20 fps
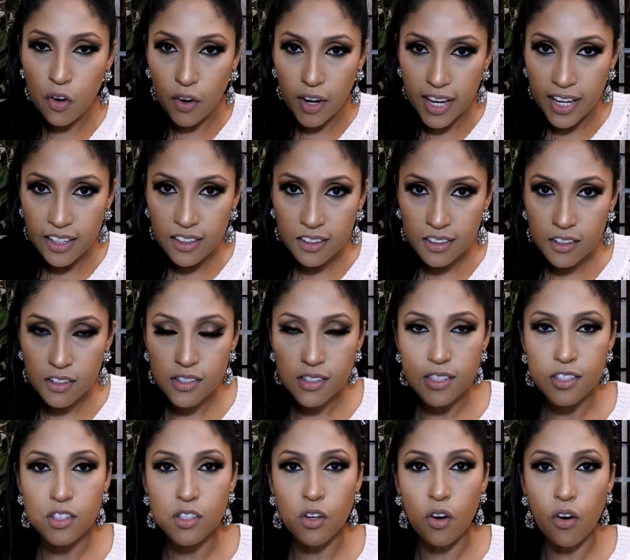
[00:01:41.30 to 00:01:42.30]
enters the
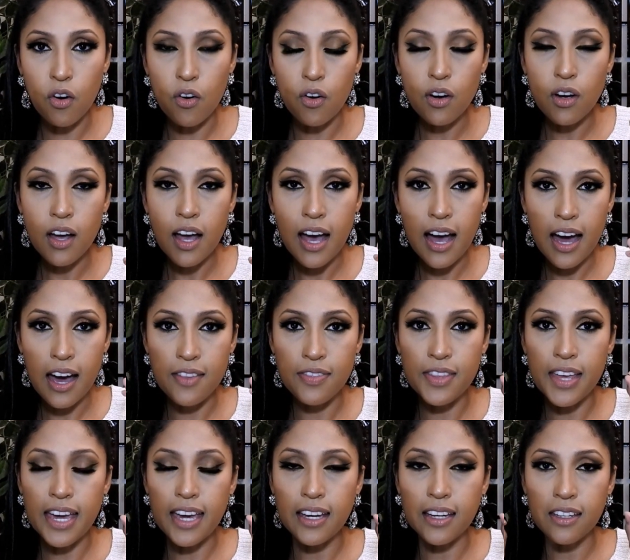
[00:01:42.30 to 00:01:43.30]
stone and
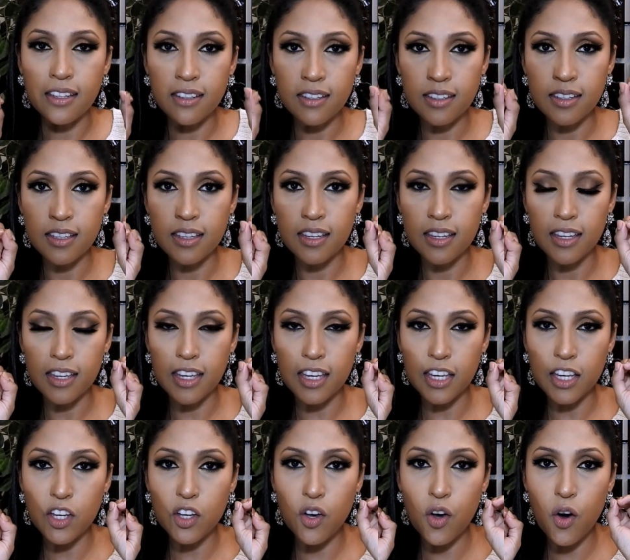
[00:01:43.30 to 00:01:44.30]
then
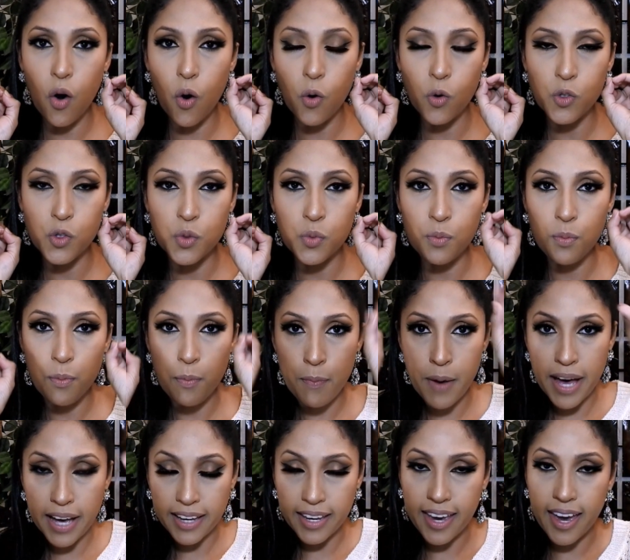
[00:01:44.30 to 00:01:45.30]
it goes
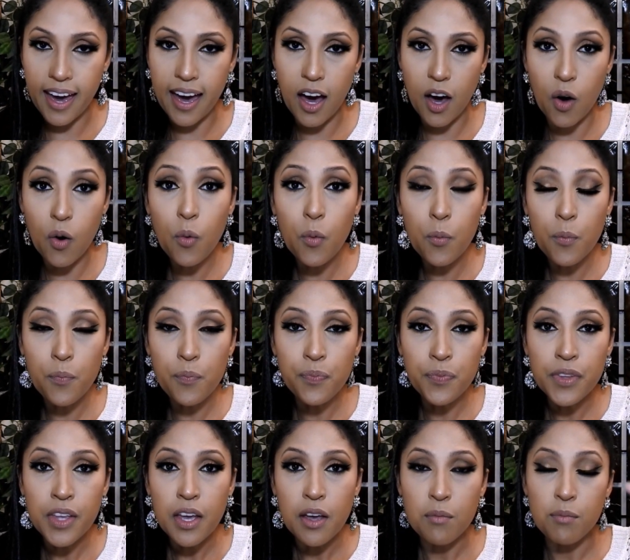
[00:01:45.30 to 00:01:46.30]
back out,
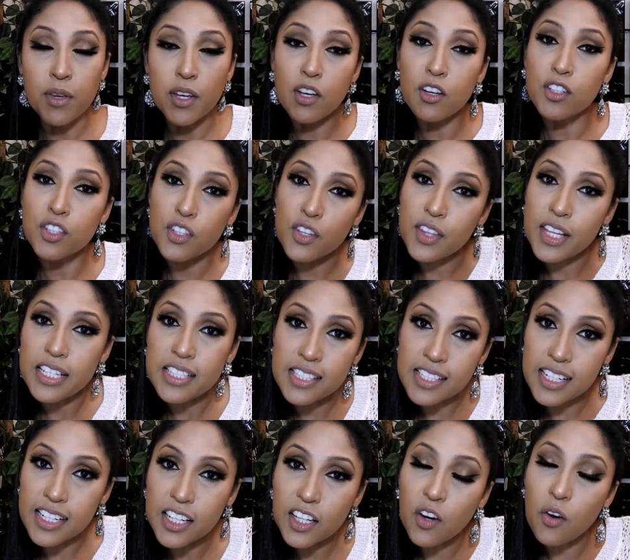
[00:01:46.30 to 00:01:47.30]
because of the
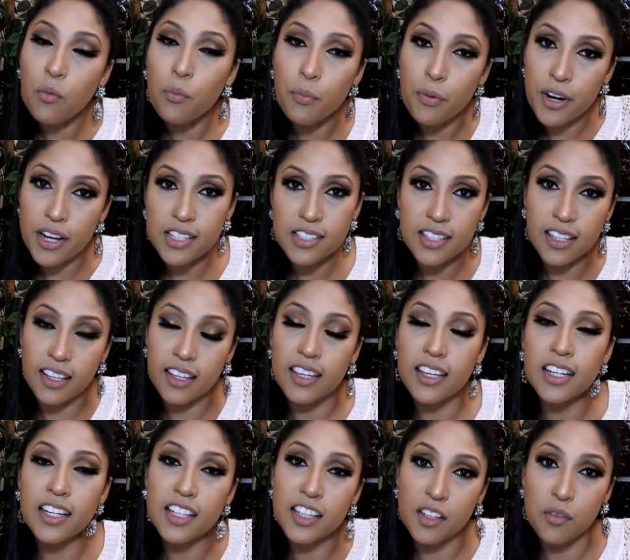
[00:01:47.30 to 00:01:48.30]
silicon present
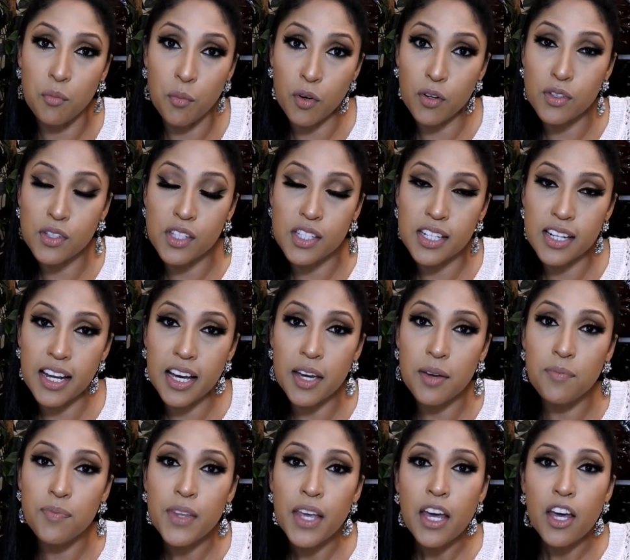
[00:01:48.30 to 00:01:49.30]
here in the
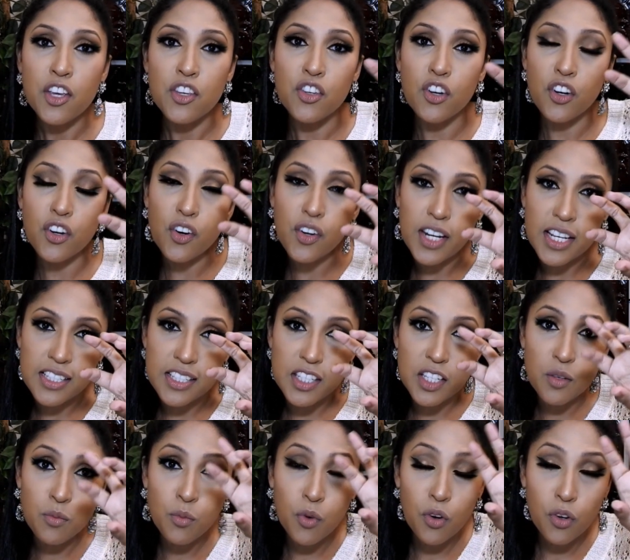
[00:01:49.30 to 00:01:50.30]
Moissanite, you're gonna see
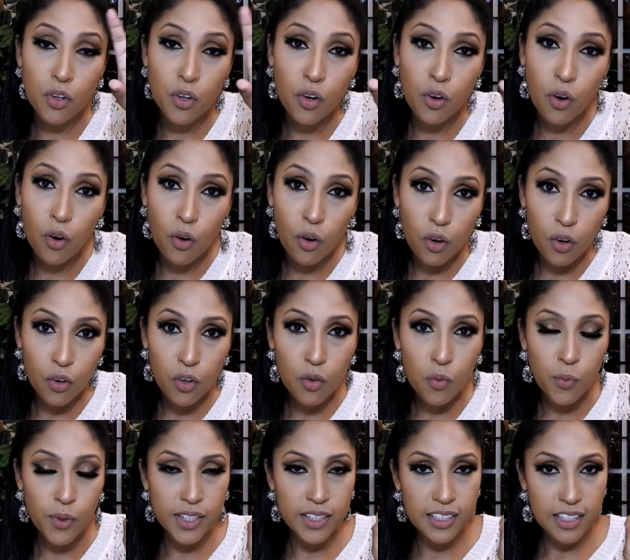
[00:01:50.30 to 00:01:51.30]
more color
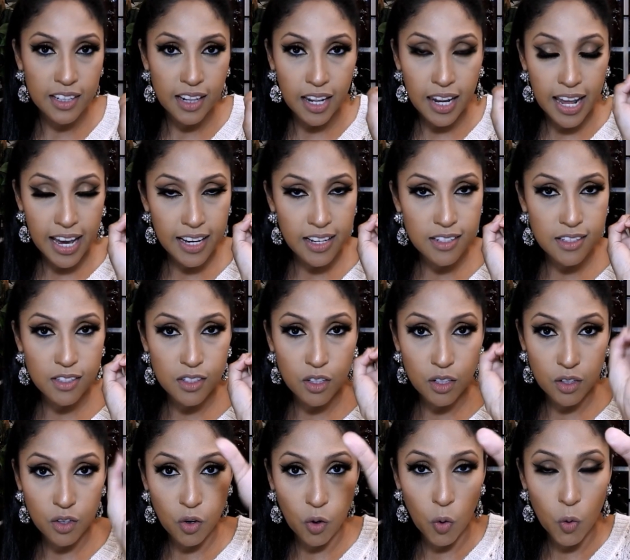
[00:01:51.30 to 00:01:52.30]
when the light
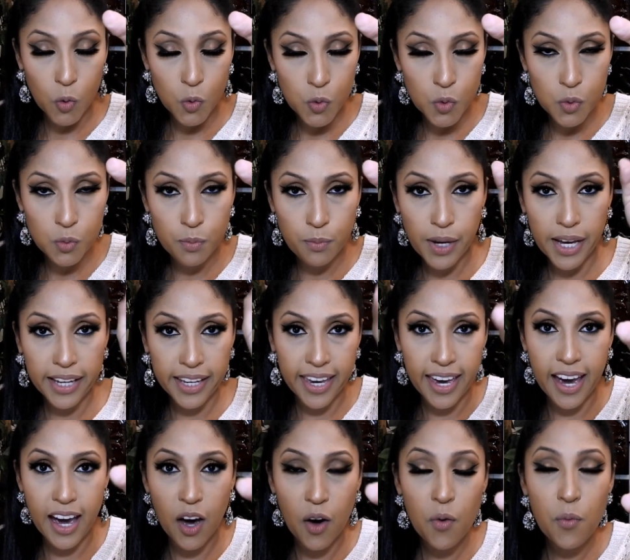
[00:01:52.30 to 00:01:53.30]
goes back
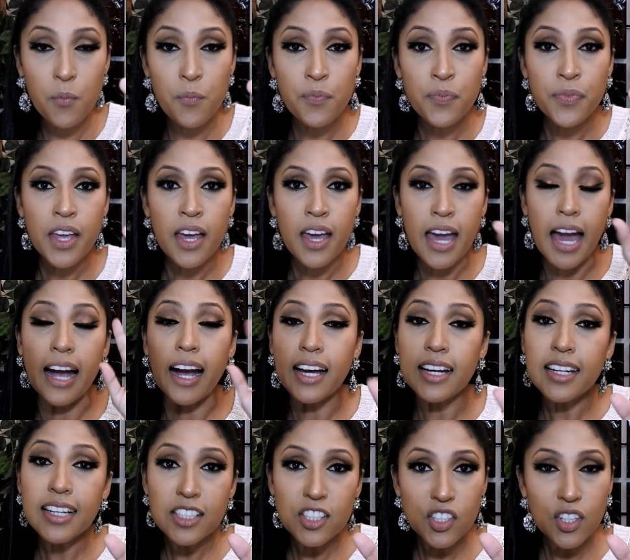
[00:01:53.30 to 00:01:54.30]
out. And I'm
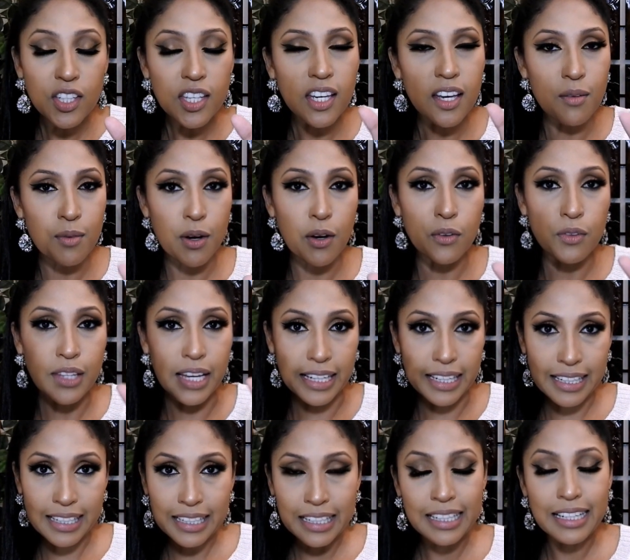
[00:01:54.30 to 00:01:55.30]
not talking about the
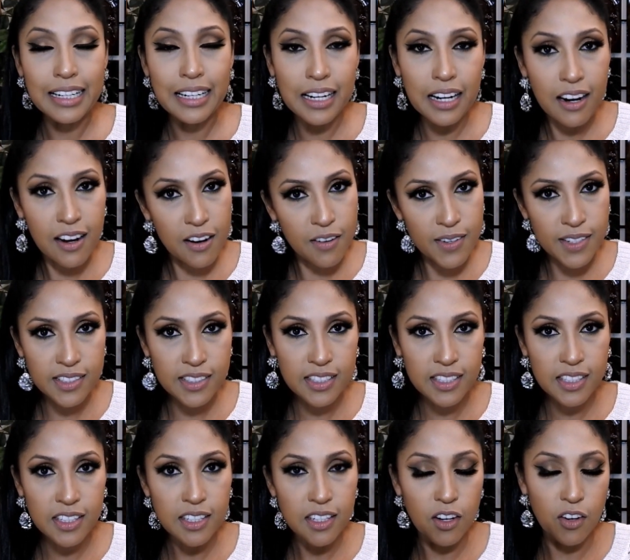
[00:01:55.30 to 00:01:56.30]

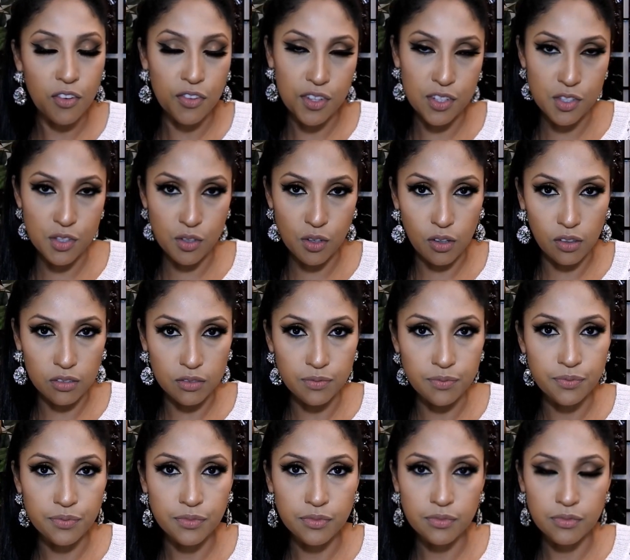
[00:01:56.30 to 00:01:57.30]
clarity of the stone.
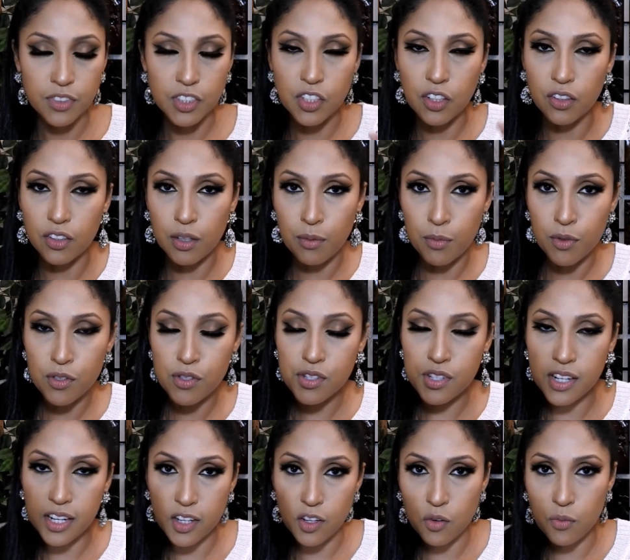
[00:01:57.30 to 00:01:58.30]
The
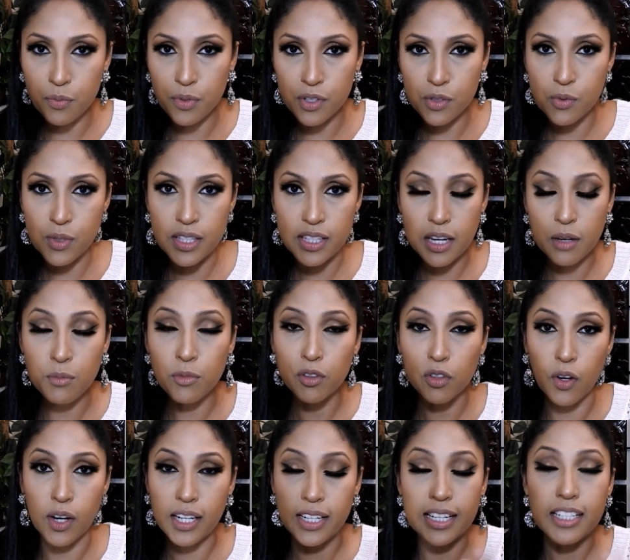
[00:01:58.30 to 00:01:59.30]
Moissanite compared to a diamond,
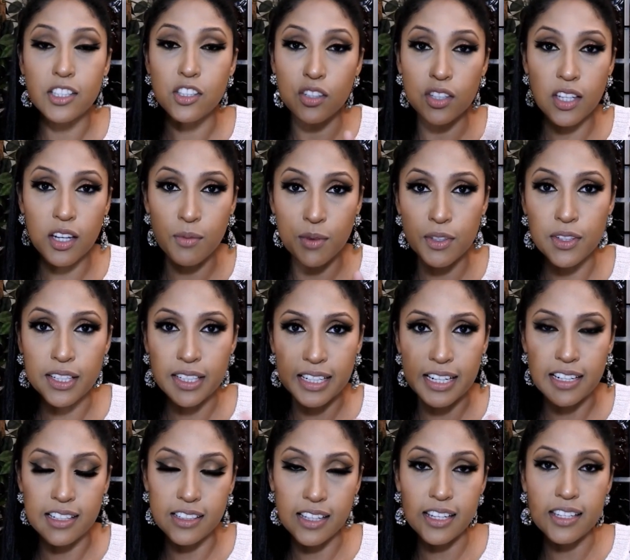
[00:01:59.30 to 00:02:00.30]
I'm not talking about the
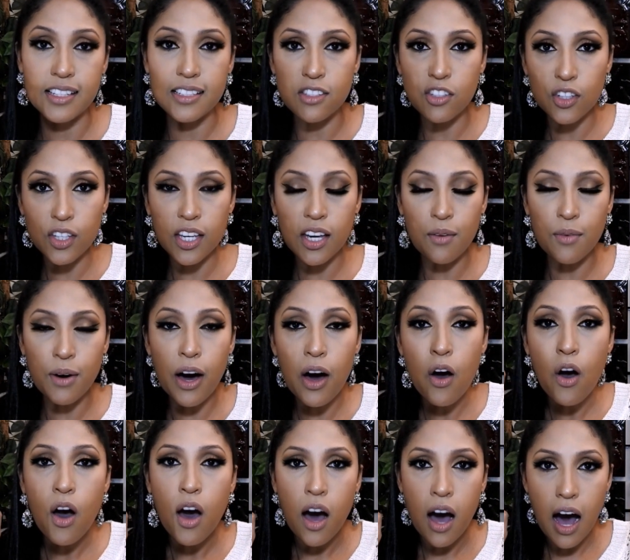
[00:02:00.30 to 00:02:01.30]
clarity. I'm just talking about
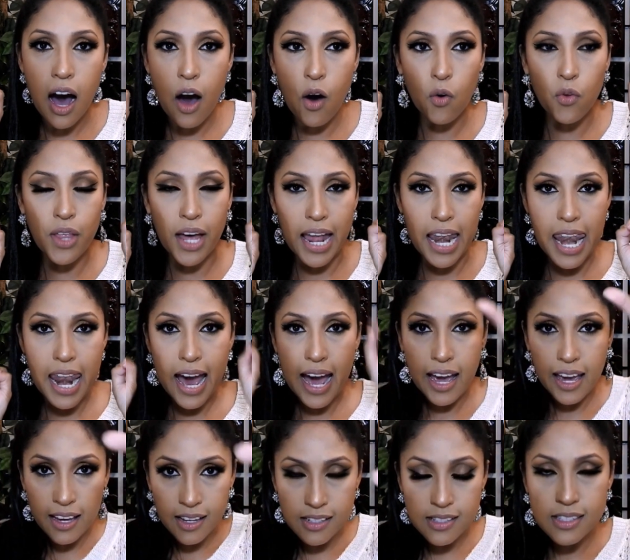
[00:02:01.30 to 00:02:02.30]
how the
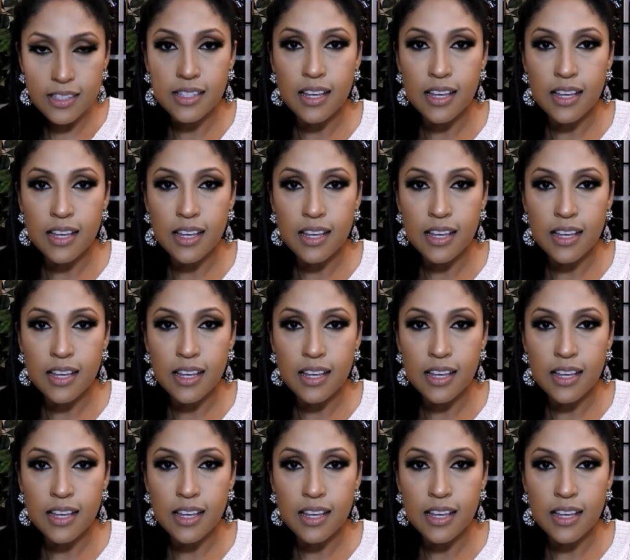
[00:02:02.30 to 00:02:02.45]
light